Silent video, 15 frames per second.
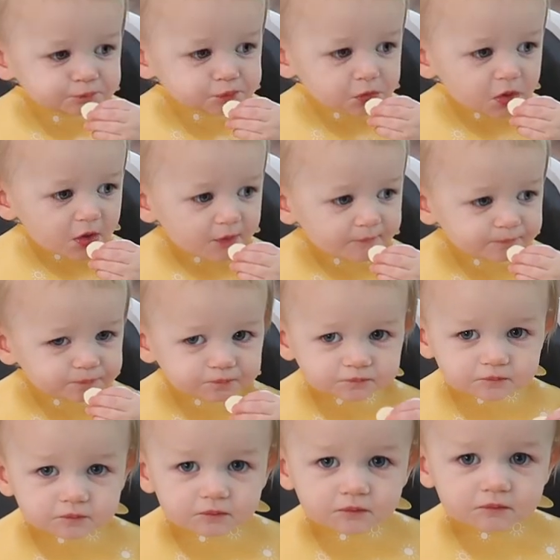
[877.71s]
How is it?
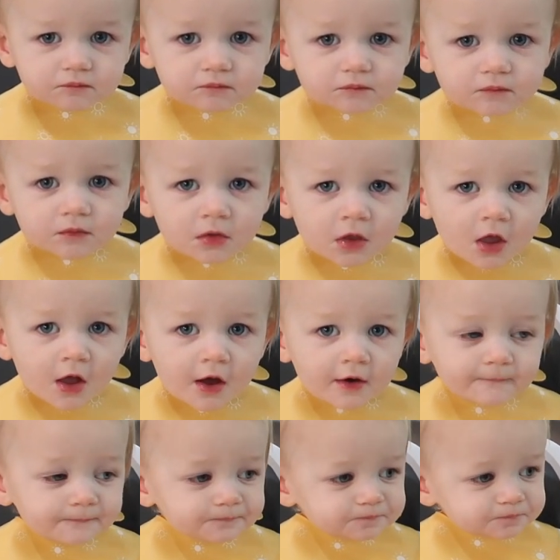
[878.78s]

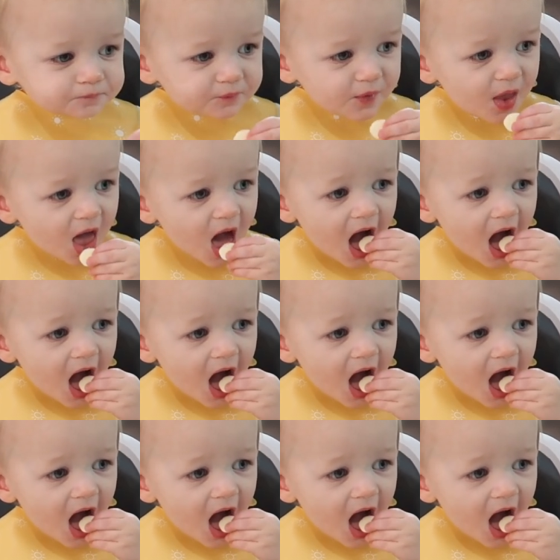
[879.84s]
Is it good?